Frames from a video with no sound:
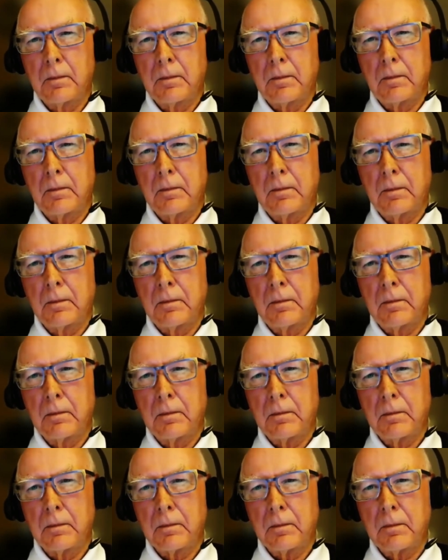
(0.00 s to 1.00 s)

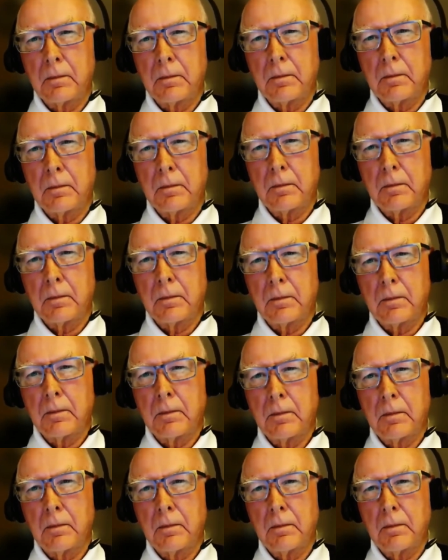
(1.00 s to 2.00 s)

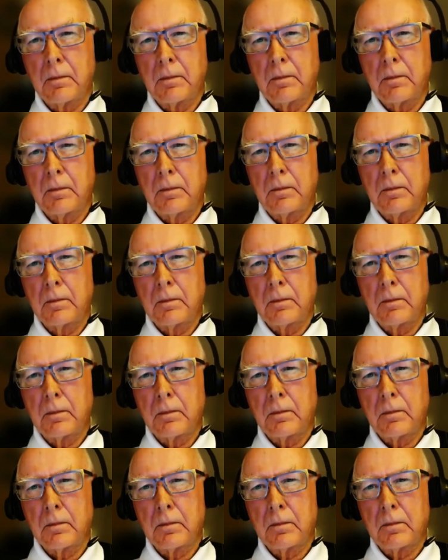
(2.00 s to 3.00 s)

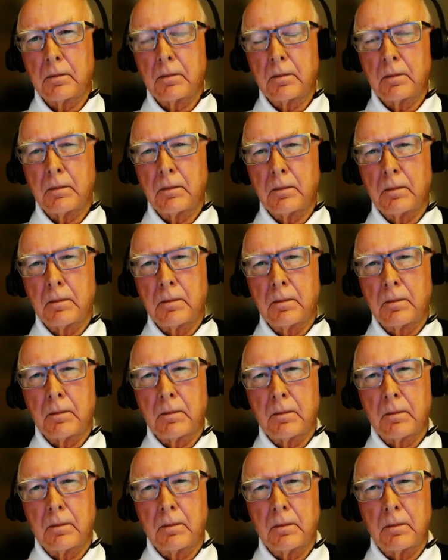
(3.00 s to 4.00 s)

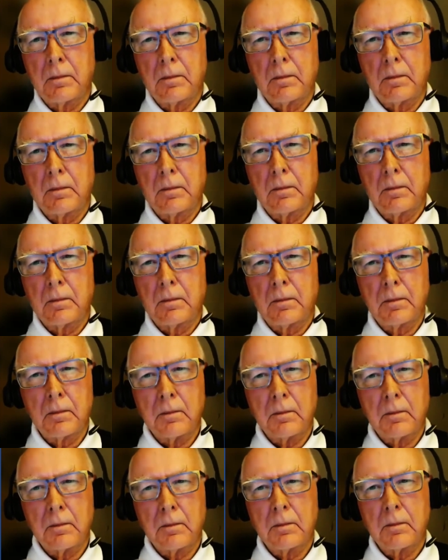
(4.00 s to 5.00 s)

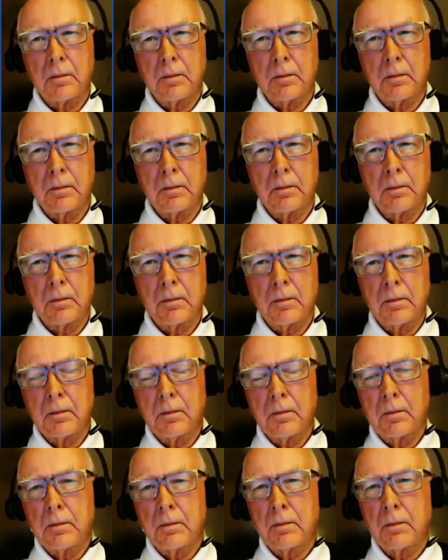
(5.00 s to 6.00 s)

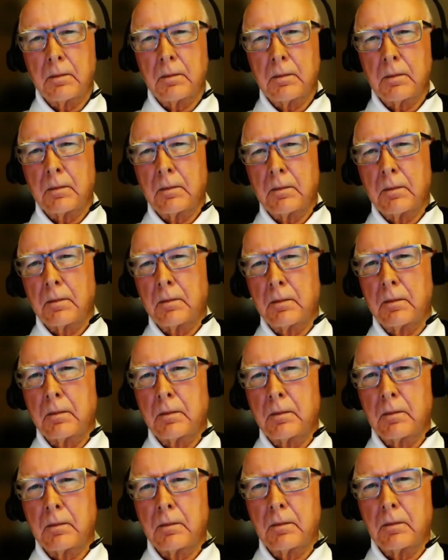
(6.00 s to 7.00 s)

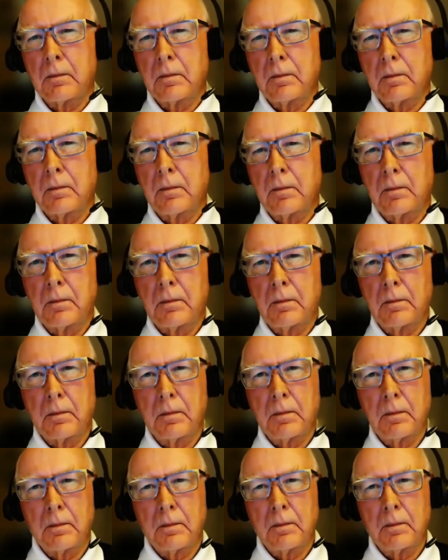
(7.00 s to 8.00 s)
No words are spoken by the person on screen.